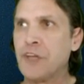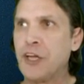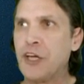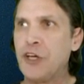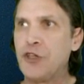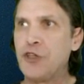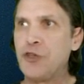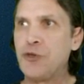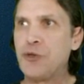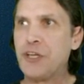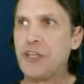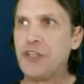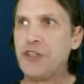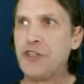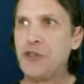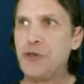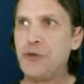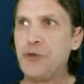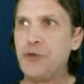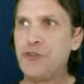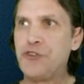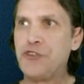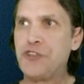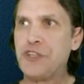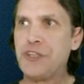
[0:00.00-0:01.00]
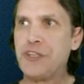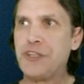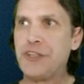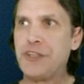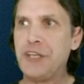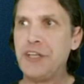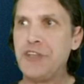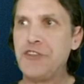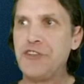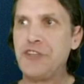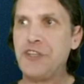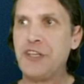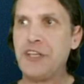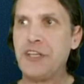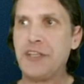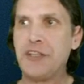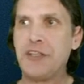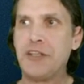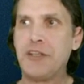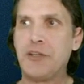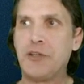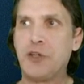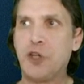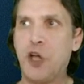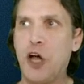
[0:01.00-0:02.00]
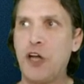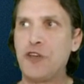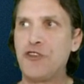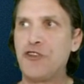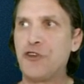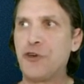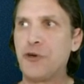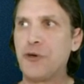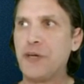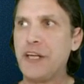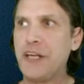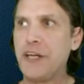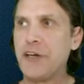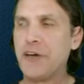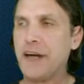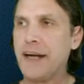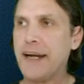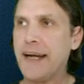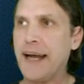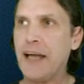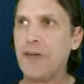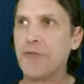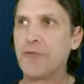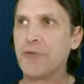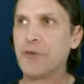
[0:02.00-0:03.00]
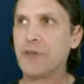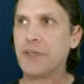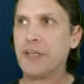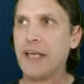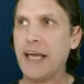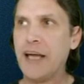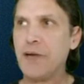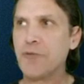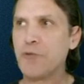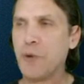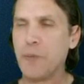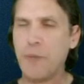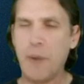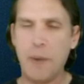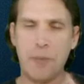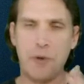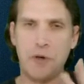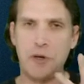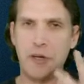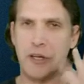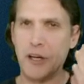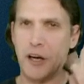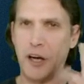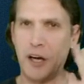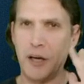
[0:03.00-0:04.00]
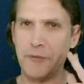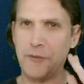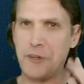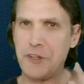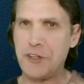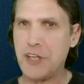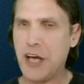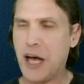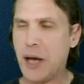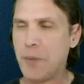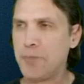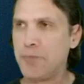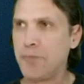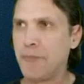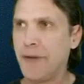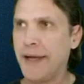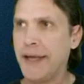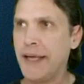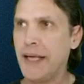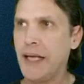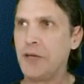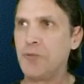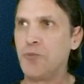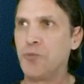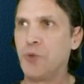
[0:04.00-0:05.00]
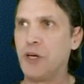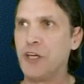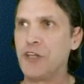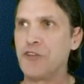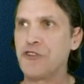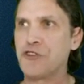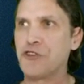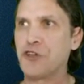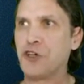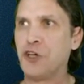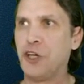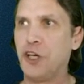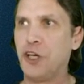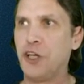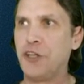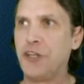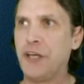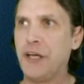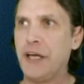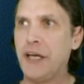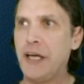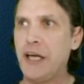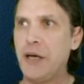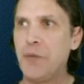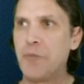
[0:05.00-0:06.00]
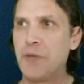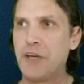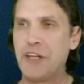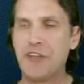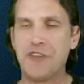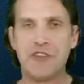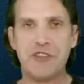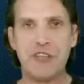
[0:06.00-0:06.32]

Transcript: You can use this launcher here, and I can't remember off the top of my head what it's called, but it's